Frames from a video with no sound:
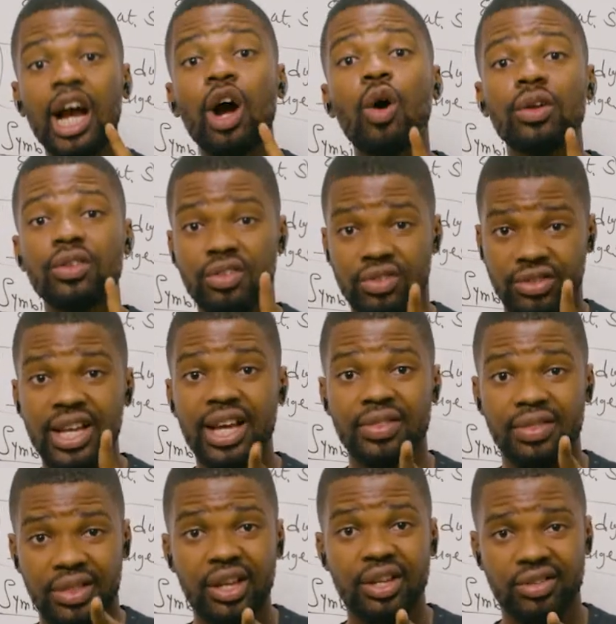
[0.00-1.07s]

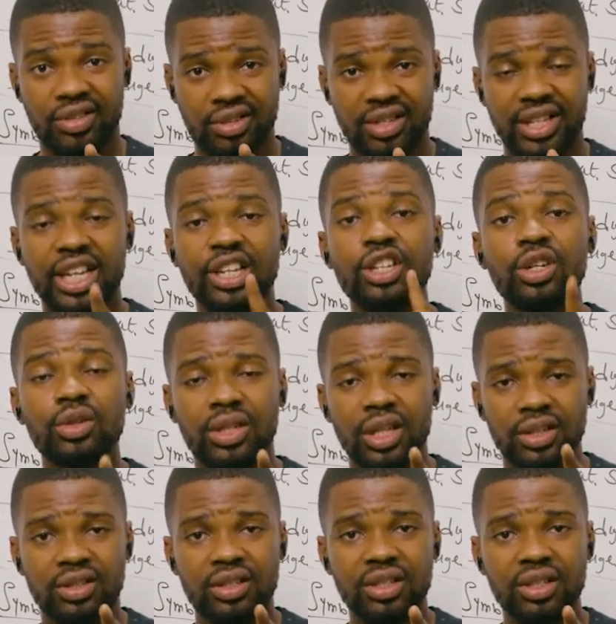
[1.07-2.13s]
understand this. They knew
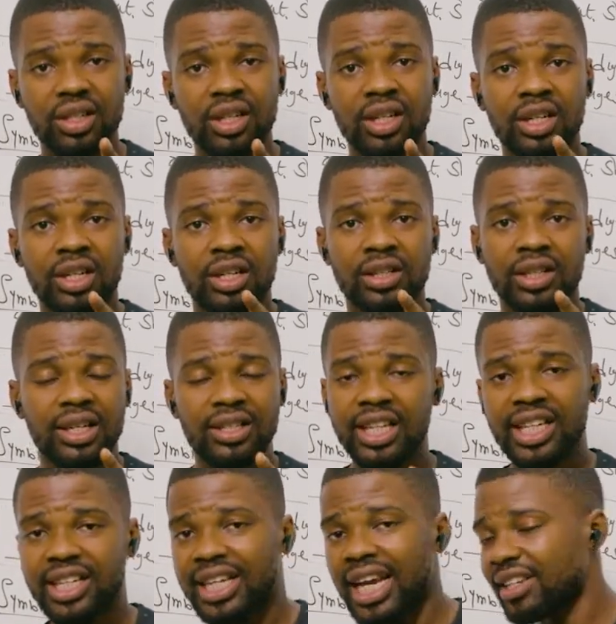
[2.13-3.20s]
this. They
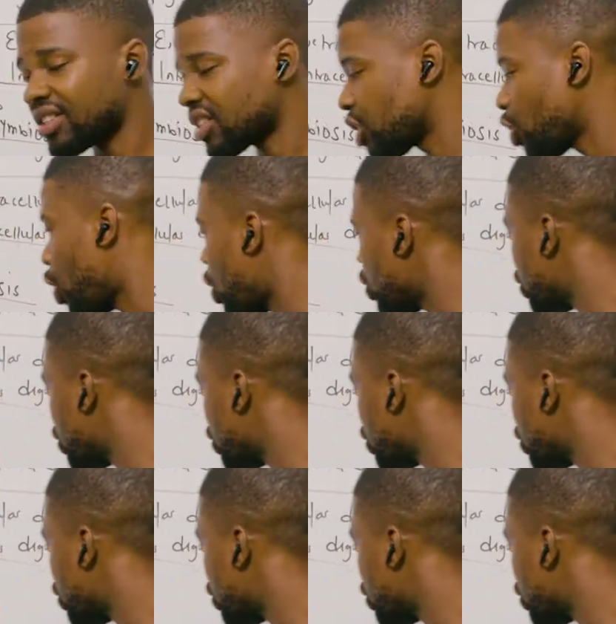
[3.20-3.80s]
didn't get the whole